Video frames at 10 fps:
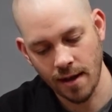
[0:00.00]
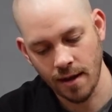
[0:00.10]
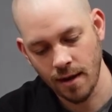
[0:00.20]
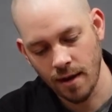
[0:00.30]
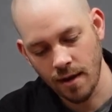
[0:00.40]

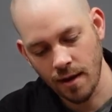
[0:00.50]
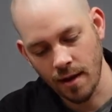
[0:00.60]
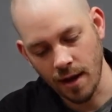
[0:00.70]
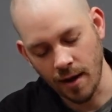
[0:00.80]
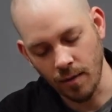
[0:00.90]

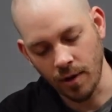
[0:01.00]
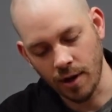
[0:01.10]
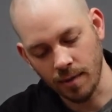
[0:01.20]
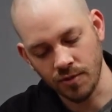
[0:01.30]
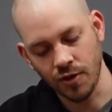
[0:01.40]
And we're going to
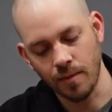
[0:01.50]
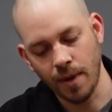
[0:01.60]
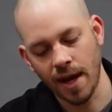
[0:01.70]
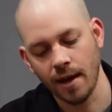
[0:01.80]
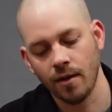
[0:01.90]
come straight
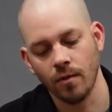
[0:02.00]
back.